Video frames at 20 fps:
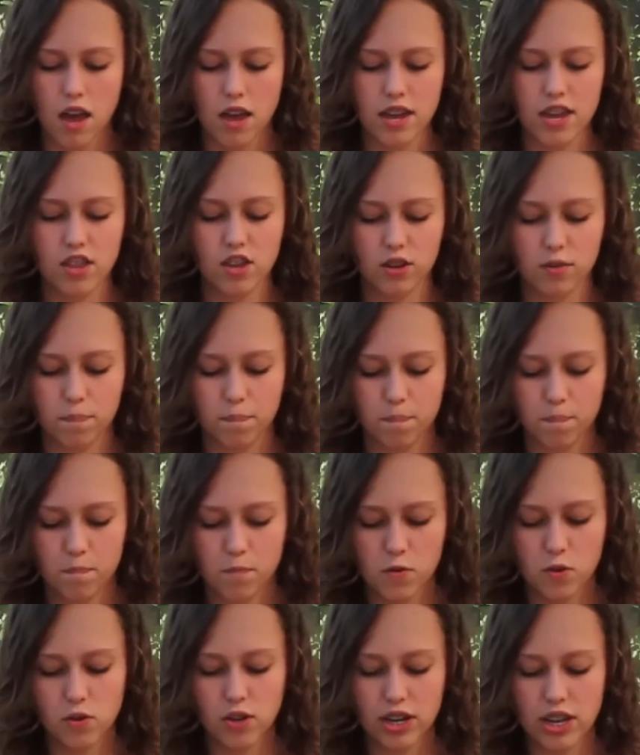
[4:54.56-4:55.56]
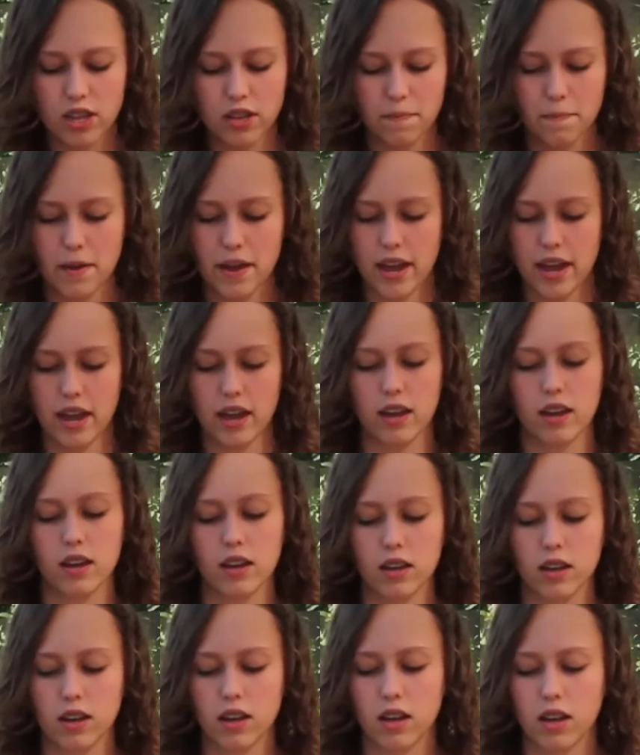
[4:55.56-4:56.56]
either you can either pick
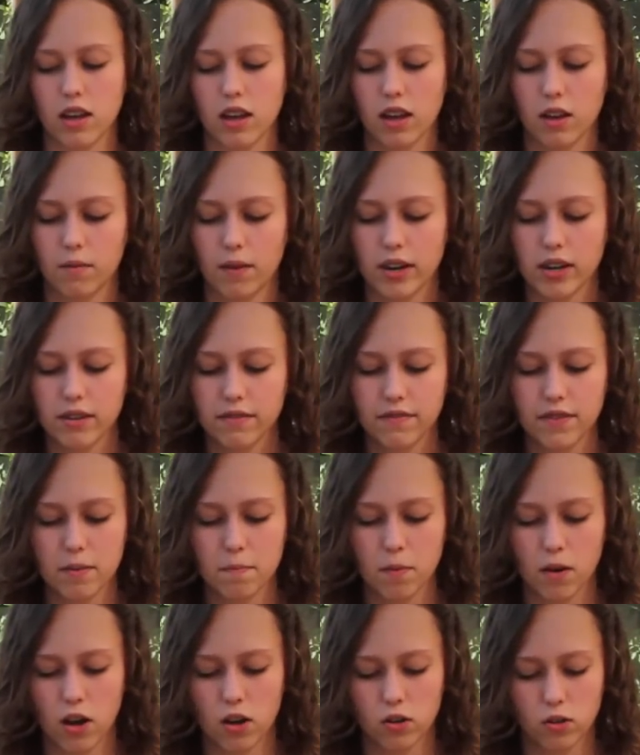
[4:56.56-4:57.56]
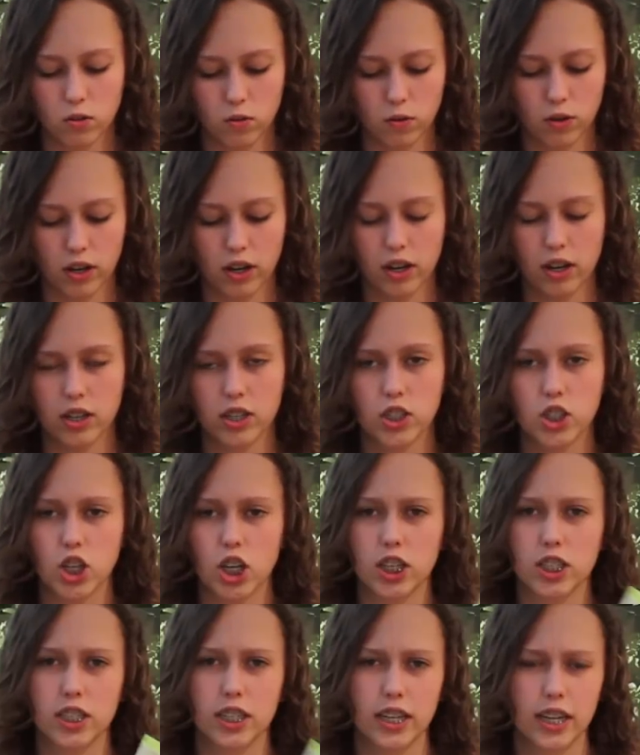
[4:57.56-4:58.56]
a ready-to-feed bottle or a
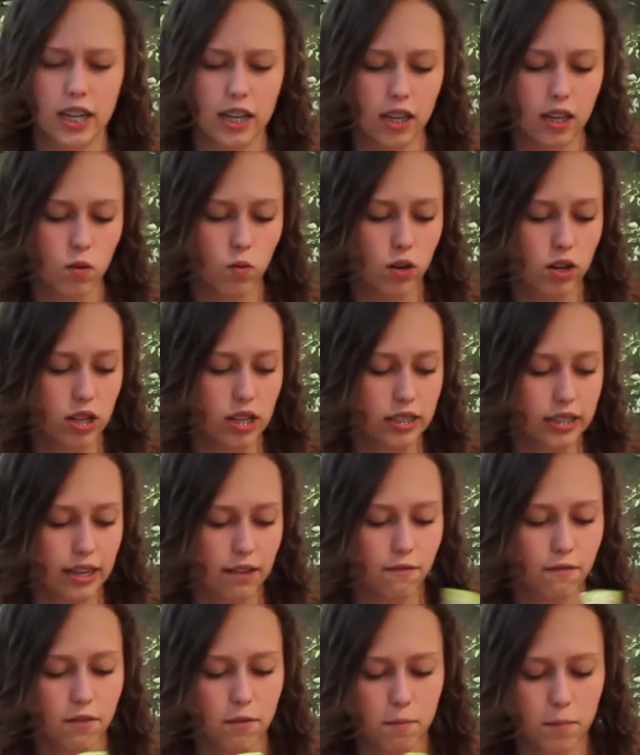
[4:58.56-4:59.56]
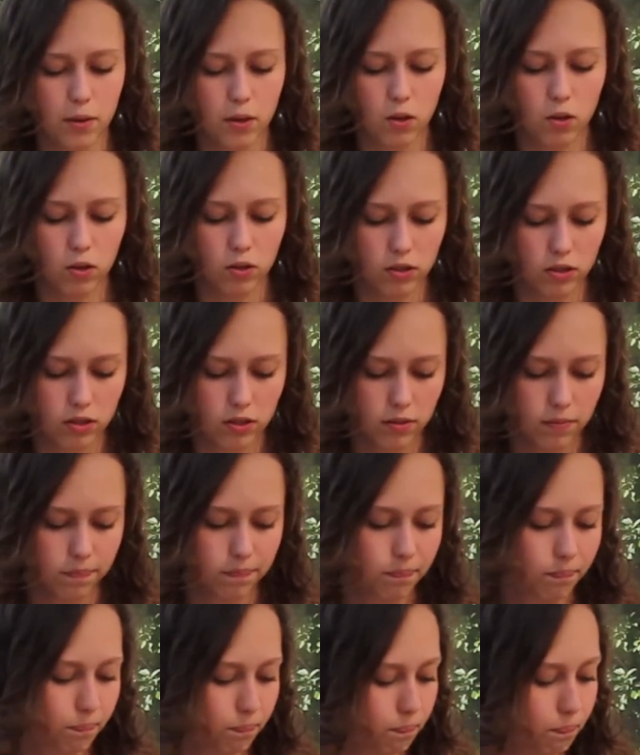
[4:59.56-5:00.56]
just one of these infant mills
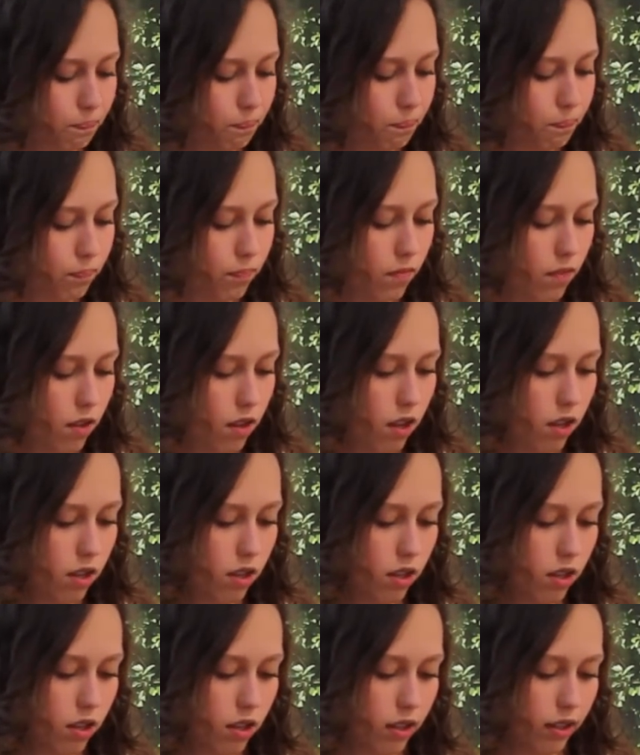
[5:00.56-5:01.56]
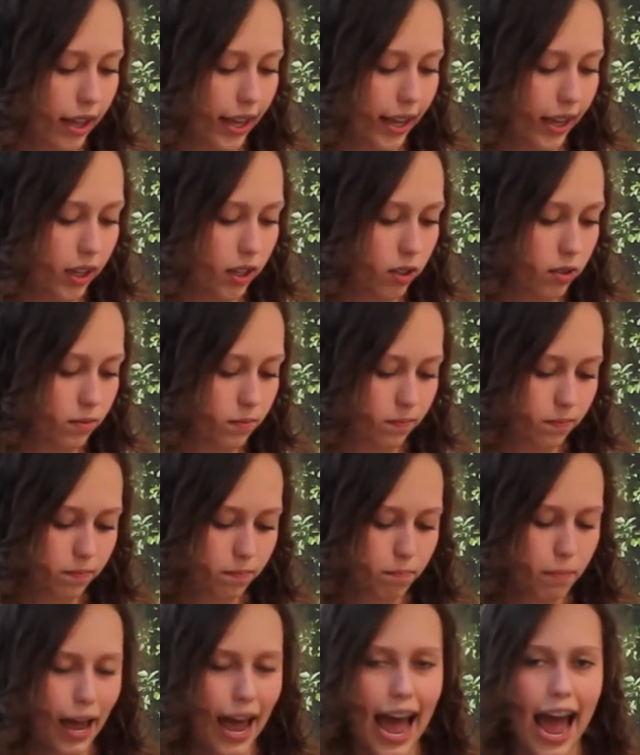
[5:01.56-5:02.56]
like
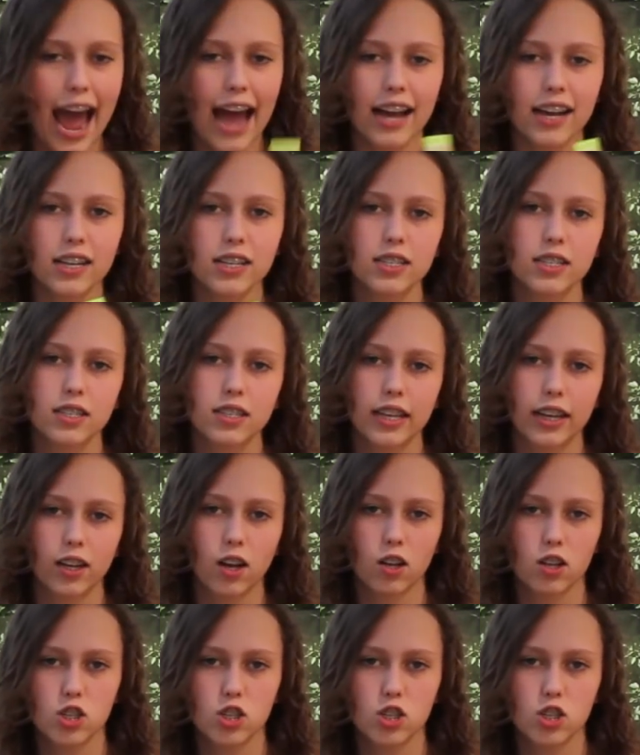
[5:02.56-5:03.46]
packs, like